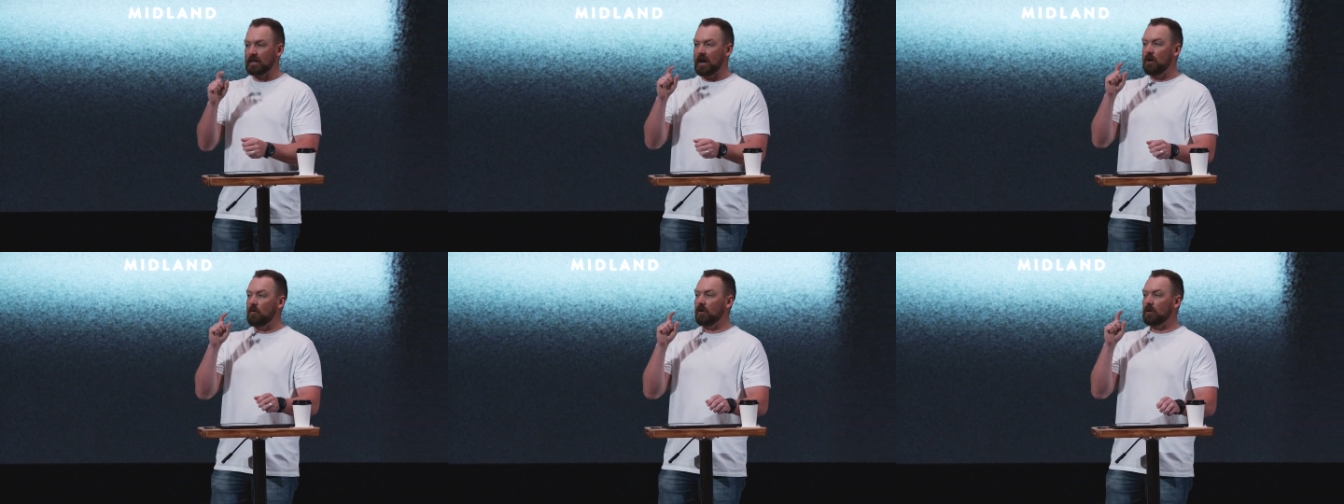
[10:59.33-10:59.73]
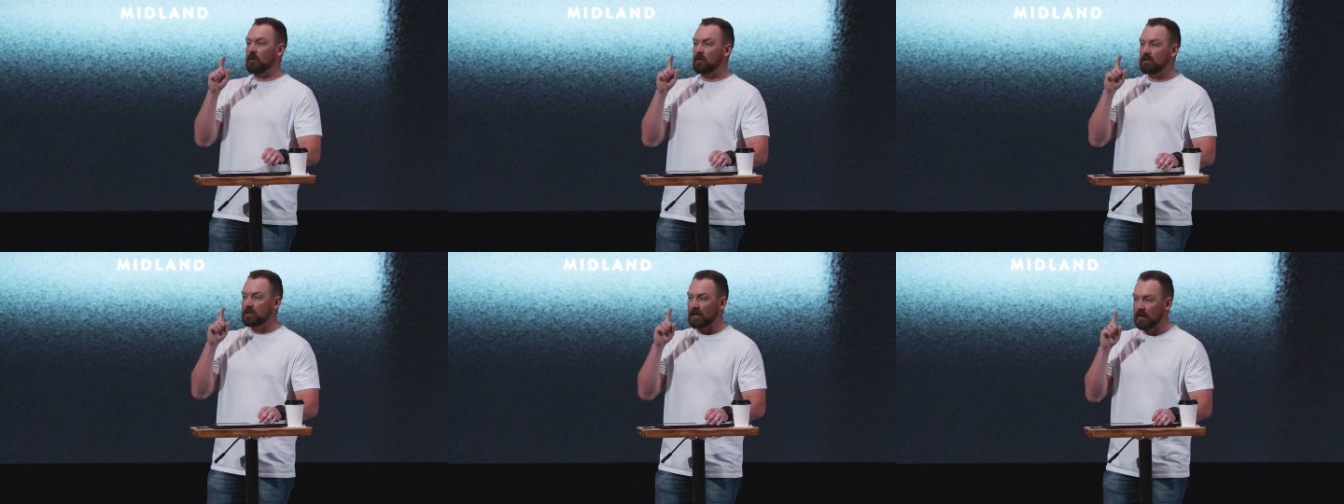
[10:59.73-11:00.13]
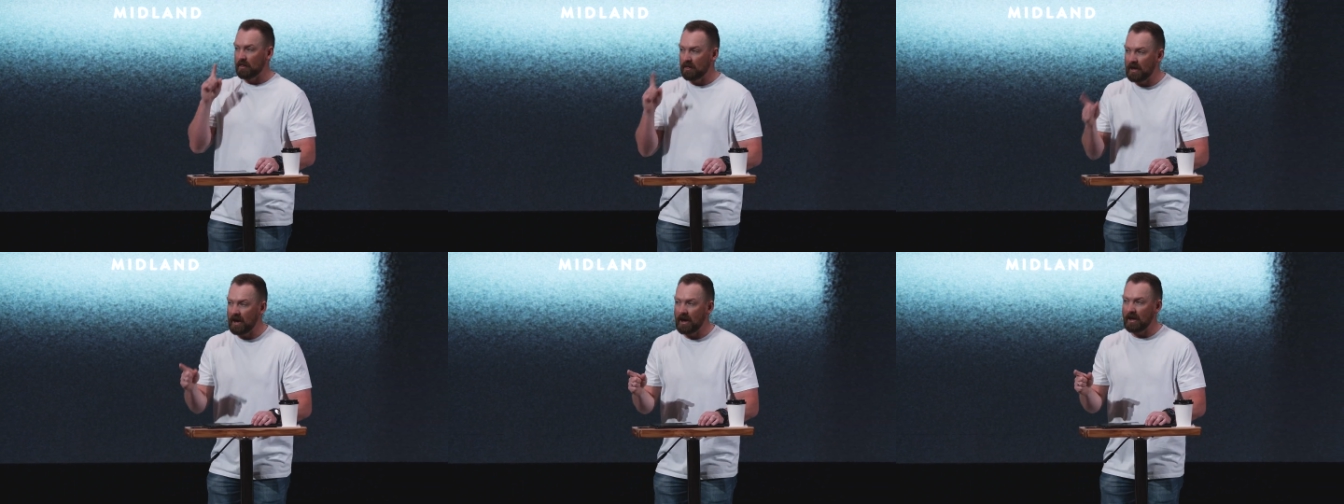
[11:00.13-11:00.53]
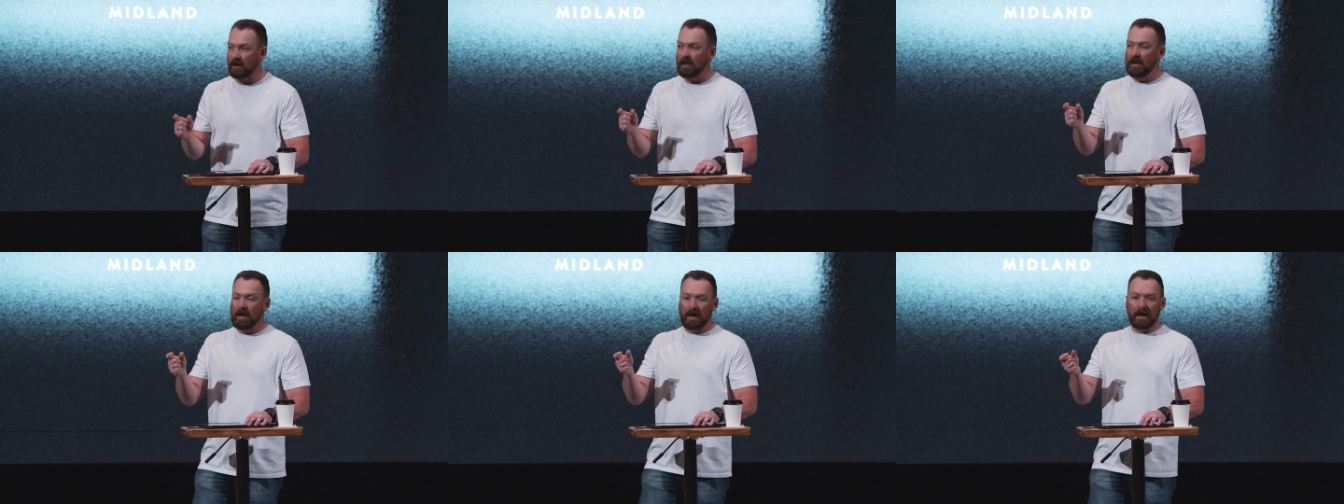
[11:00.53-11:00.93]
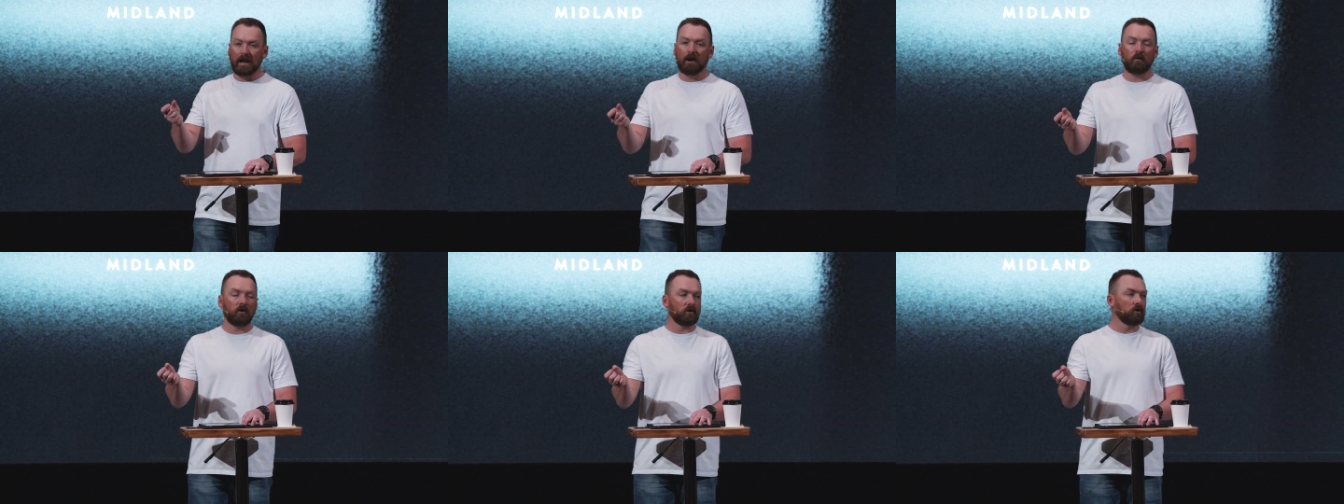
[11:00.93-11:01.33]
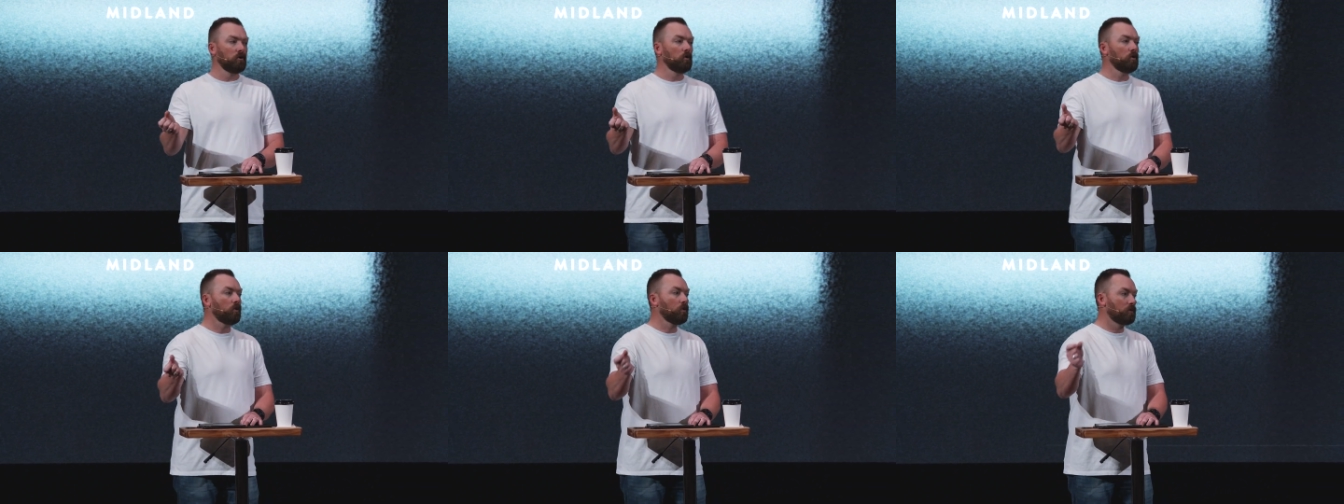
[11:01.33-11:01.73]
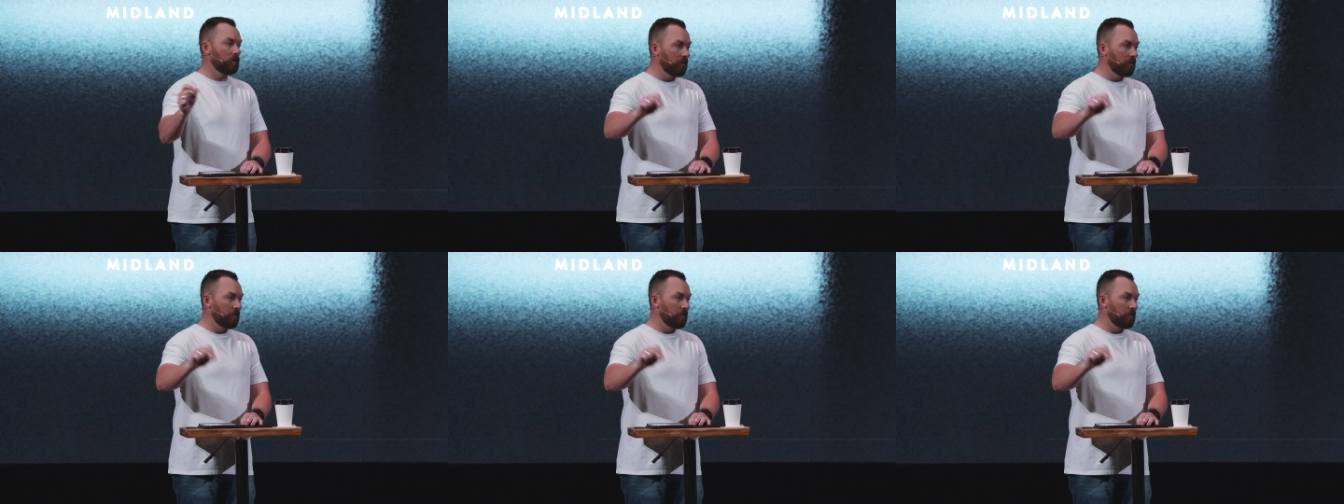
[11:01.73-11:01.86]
I want you to take that and I want you to